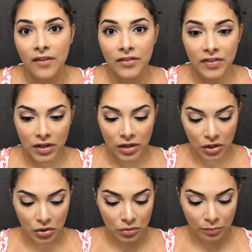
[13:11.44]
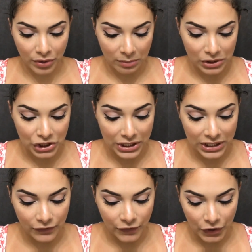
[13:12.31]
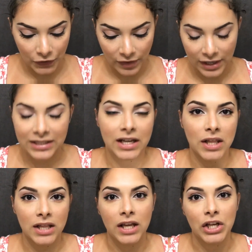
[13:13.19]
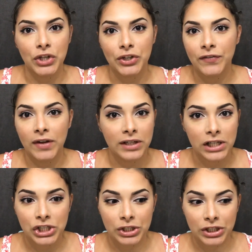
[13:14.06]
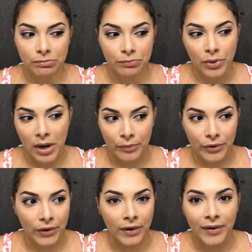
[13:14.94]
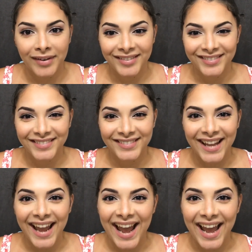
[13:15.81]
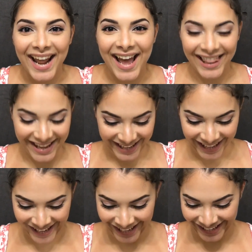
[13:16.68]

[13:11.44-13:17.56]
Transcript: Everything you pretty much need for your face other than your foundation, primer, and highlight.